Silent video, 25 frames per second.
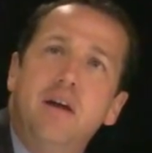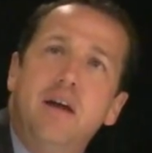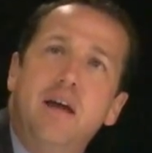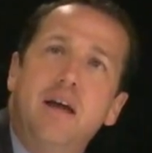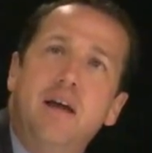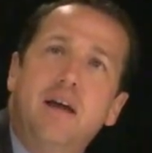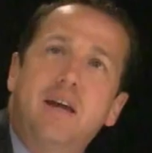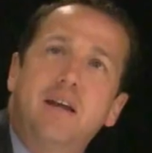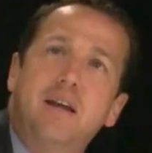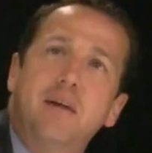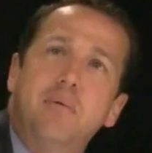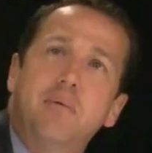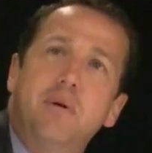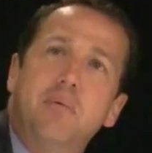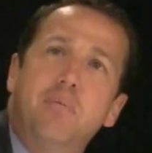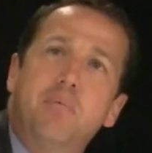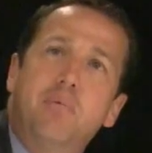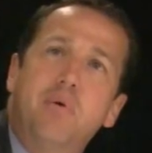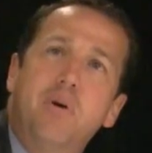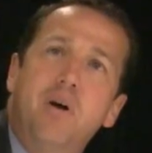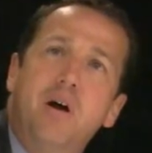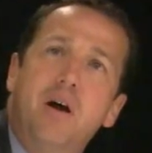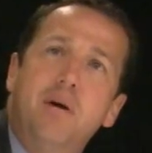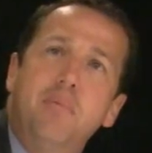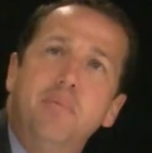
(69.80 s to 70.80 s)
Academic
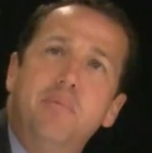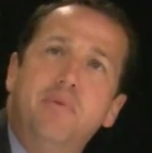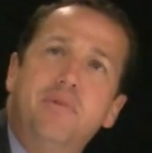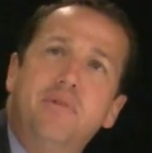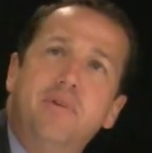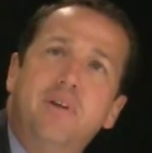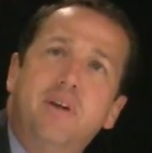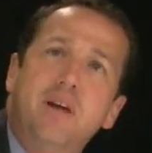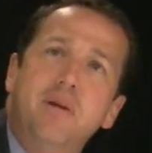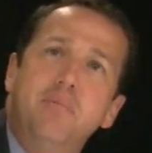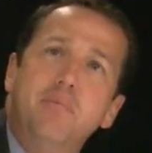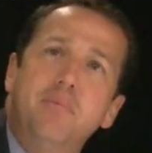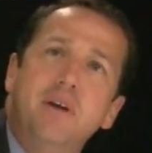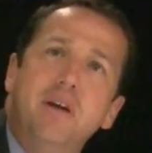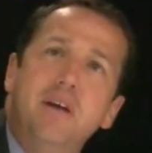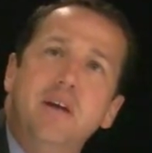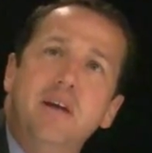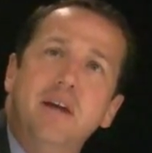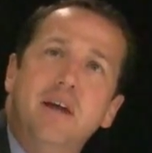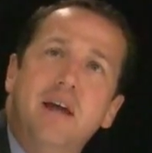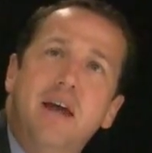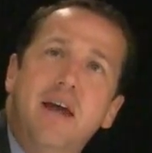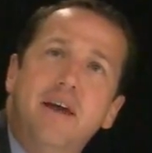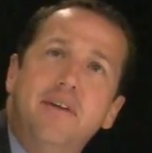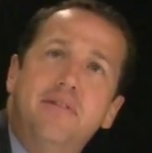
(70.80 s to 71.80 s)
prompts can
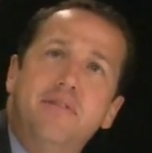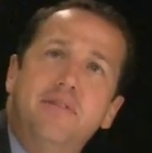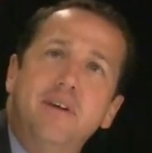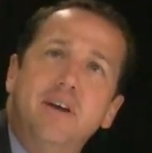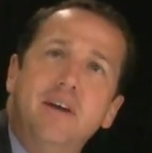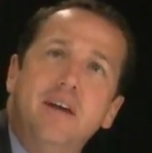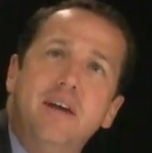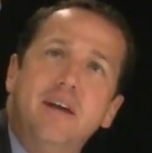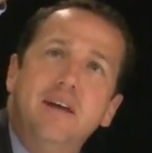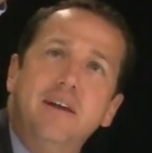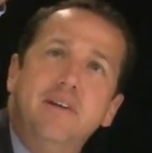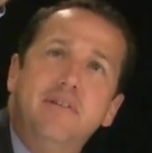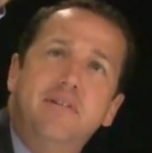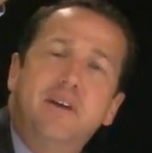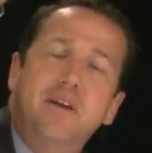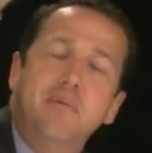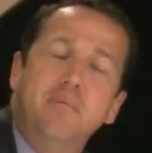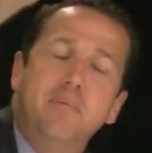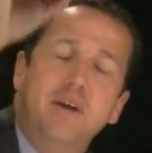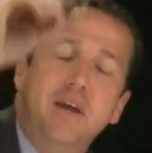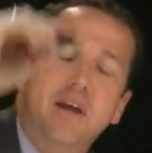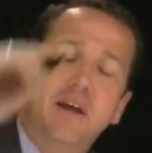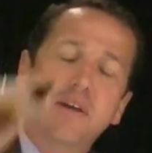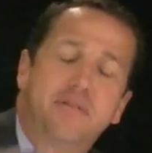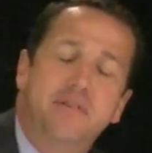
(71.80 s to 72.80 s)
be essays, can
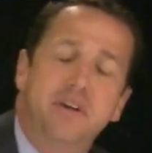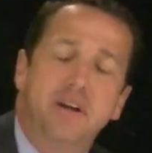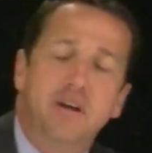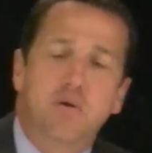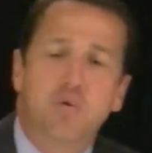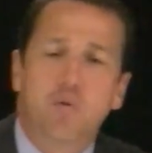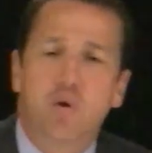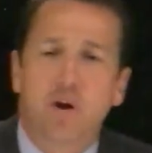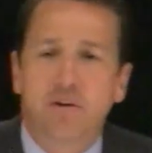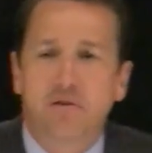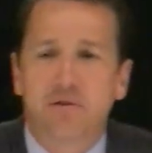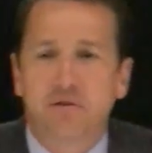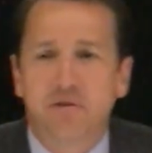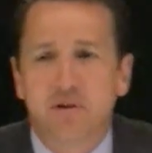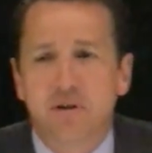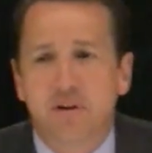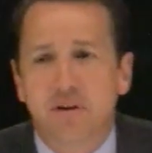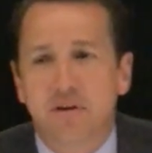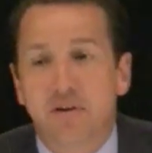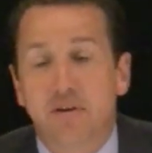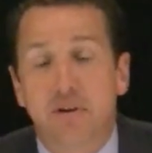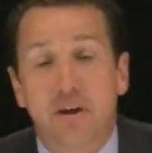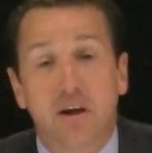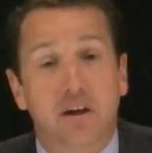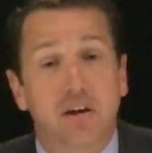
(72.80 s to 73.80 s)
be essay
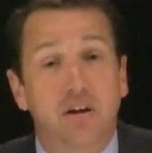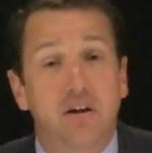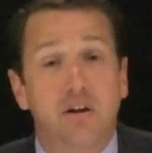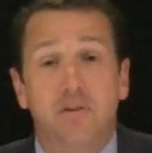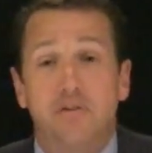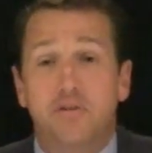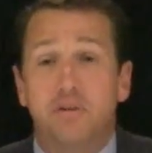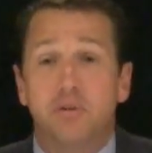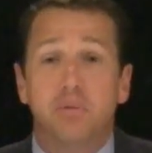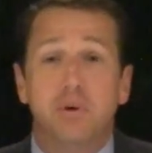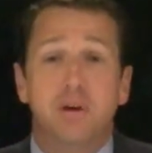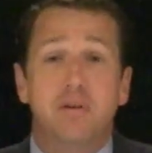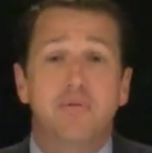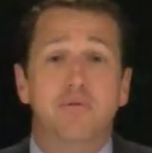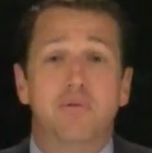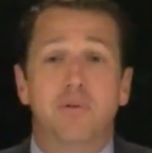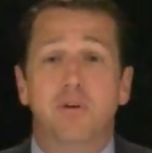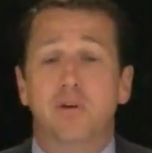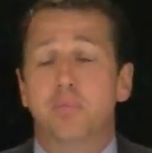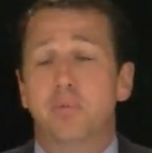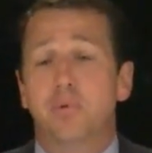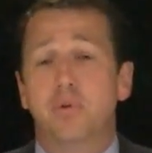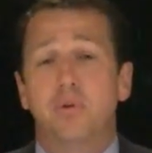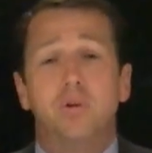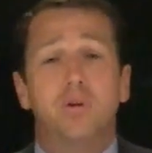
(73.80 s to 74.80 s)
questions. They can also be
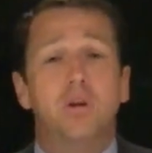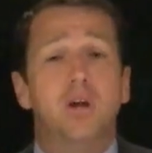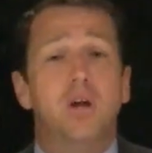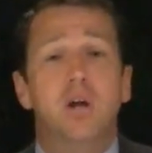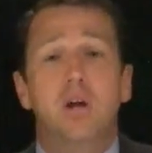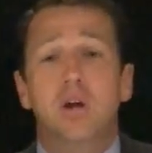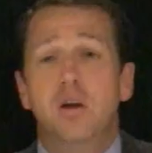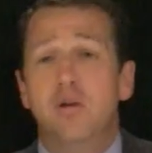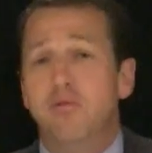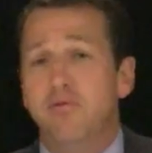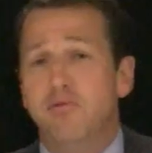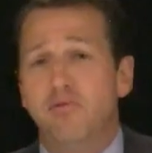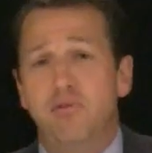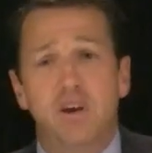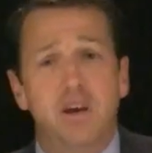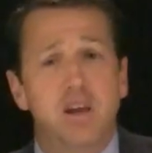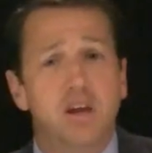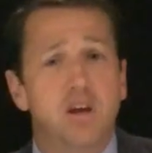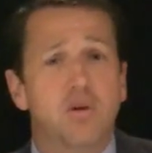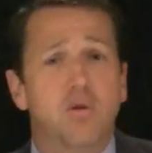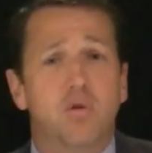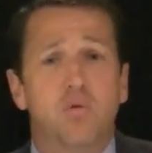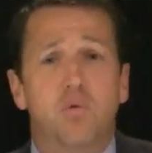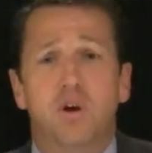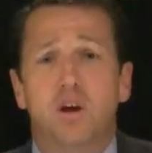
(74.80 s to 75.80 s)
verbal
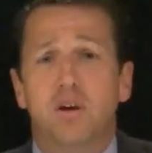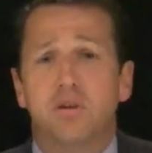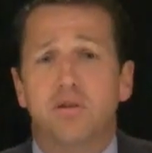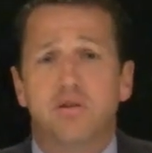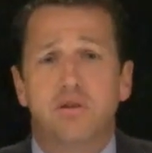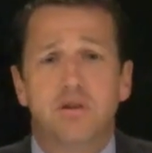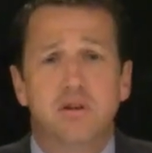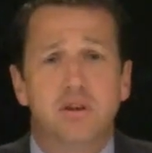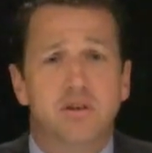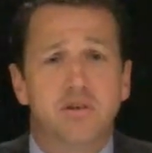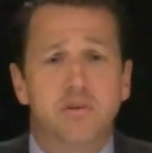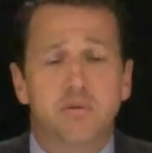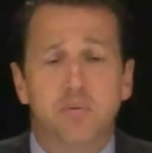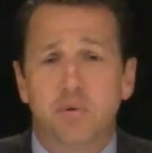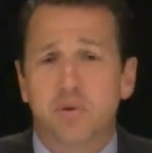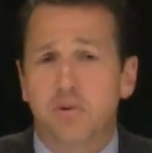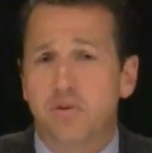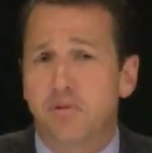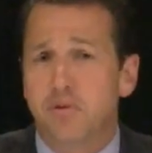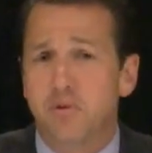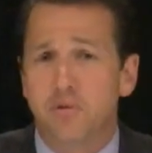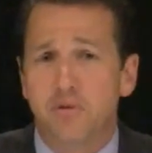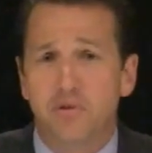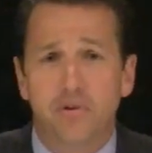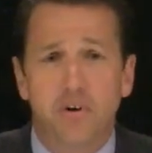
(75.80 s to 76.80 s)
video questions where
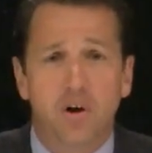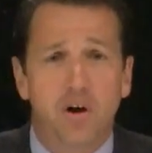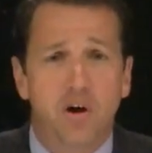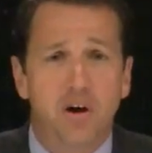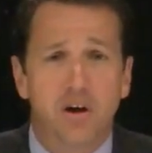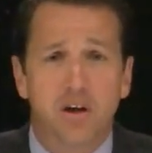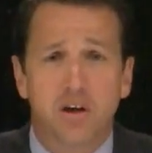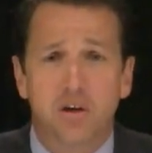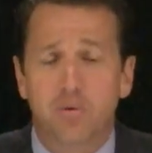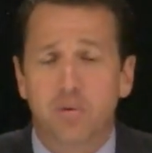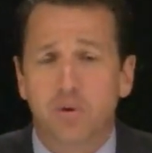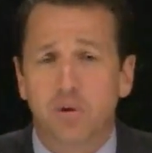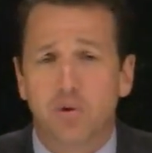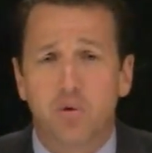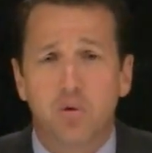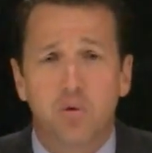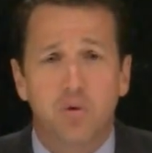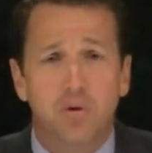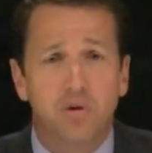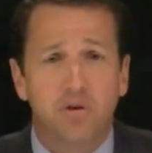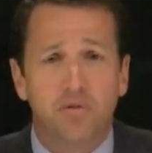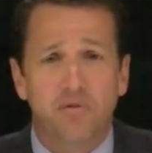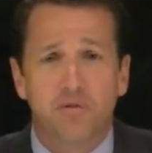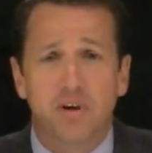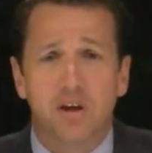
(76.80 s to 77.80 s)
students audio
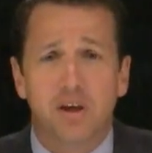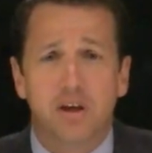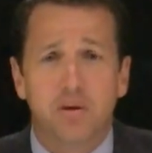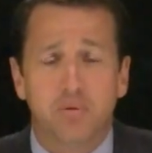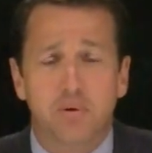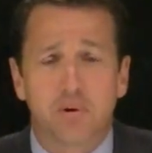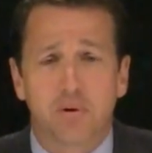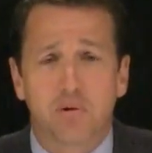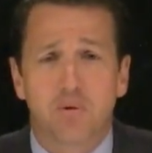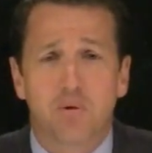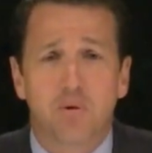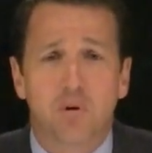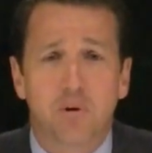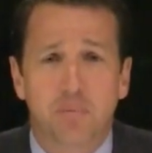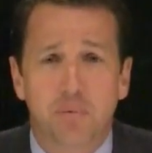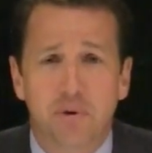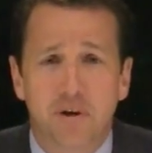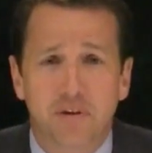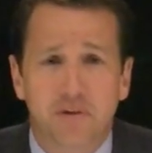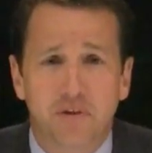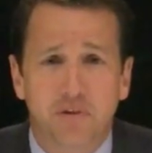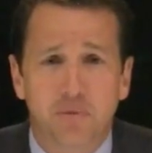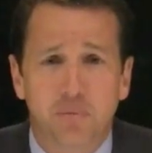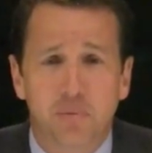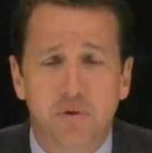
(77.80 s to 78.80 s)
record or video record
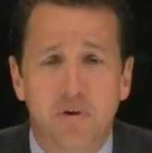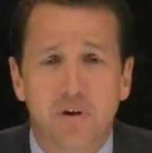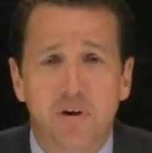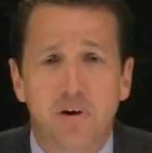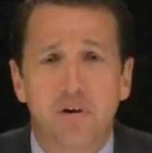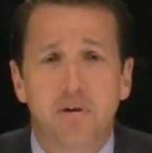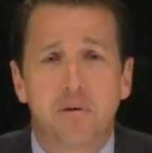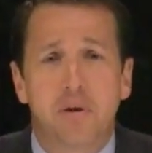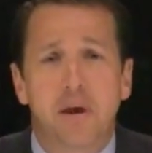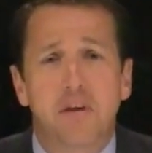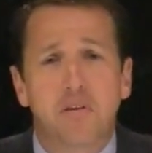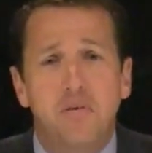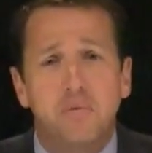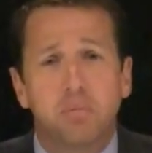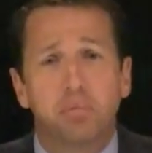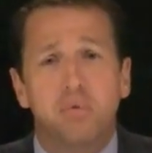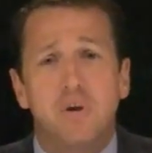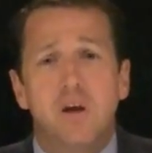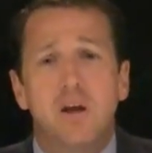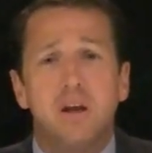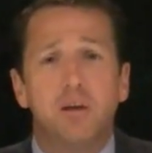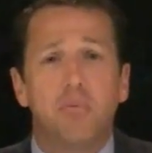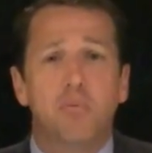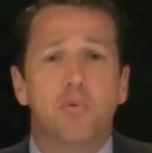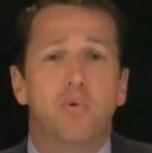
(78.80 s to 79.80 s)
pieces, where they're
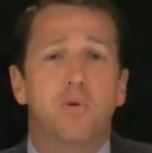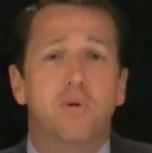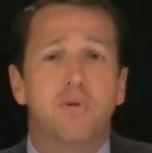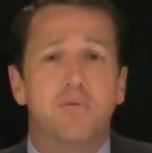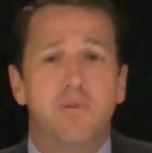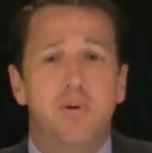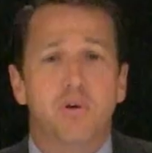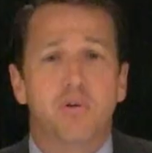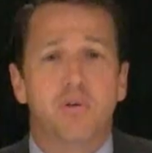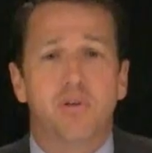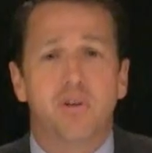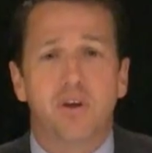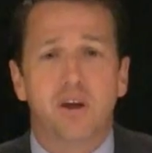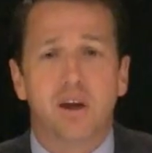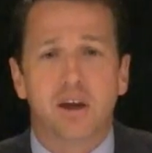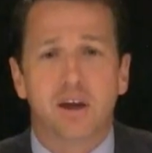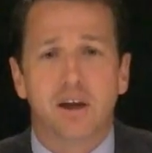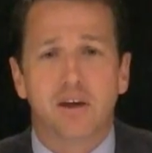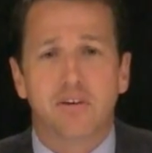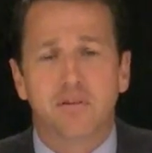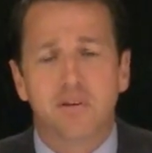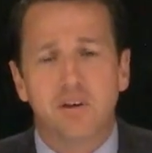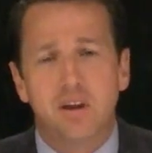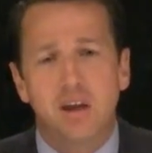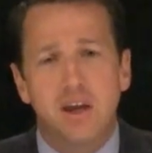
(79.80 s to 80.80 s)
explaining more of their
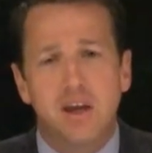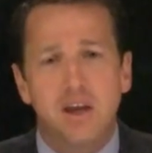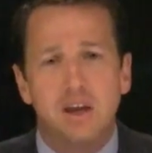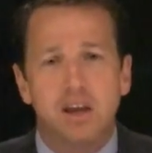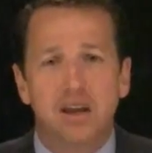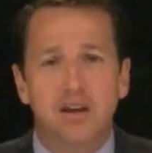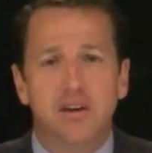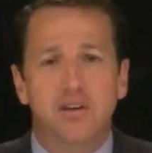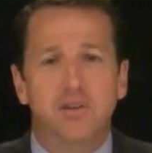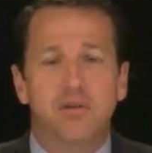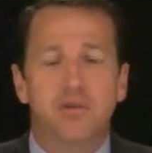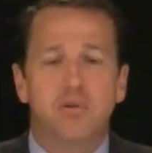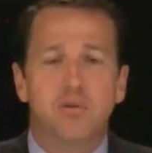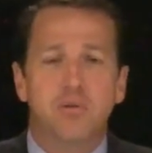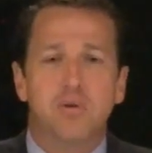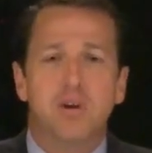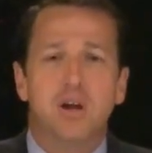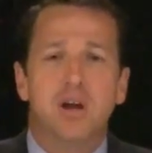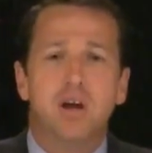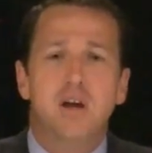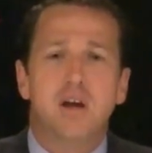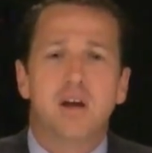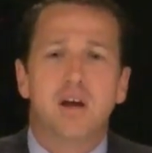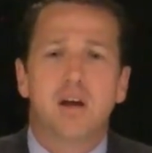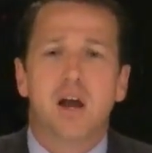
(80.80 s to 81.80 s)
thinking. So they get into
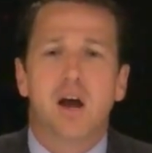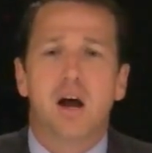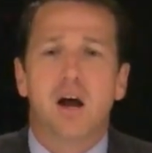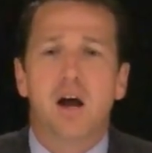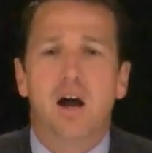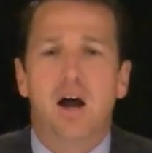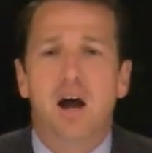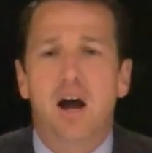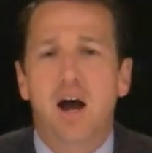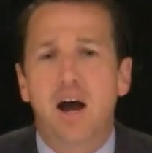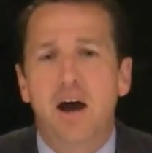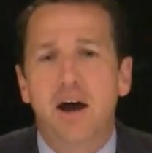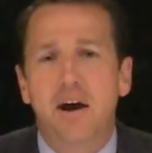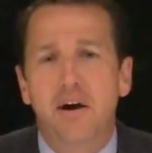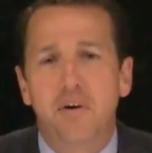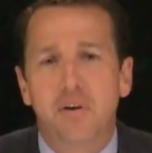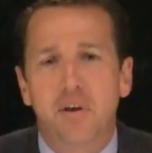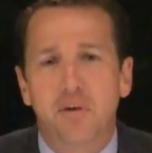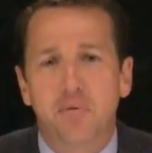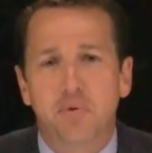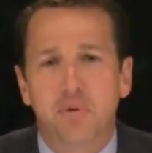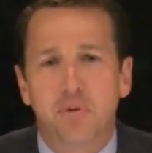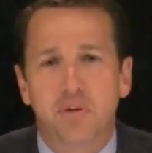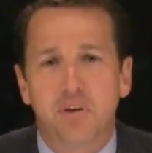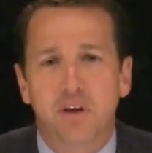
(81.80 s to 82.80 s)
higher
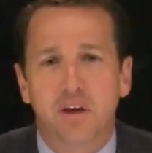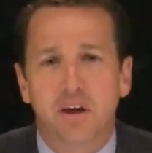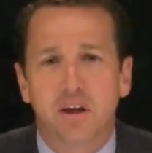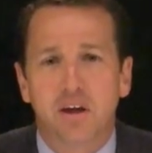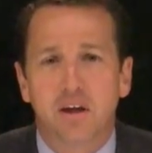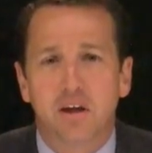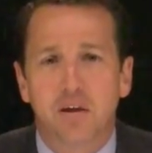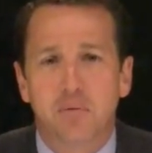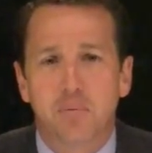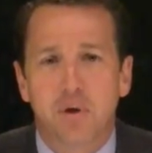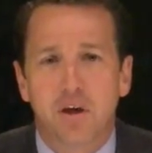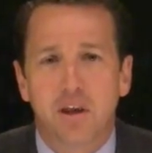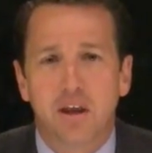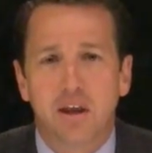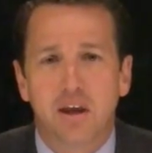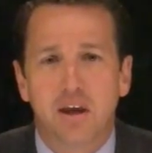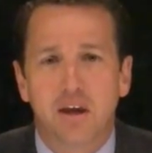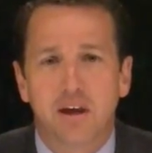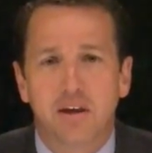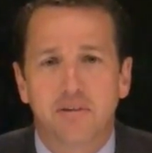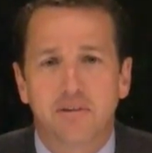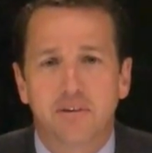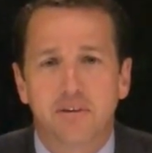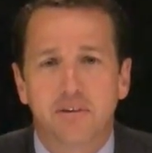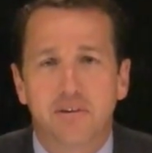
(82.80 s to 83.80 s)
level thinking in many
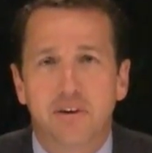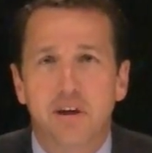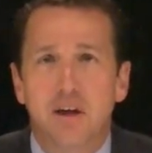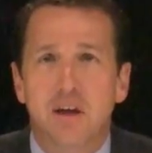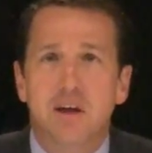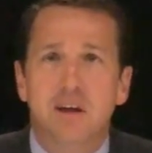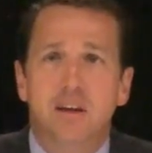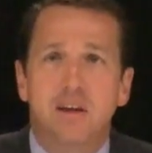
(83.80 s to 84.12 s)
cases.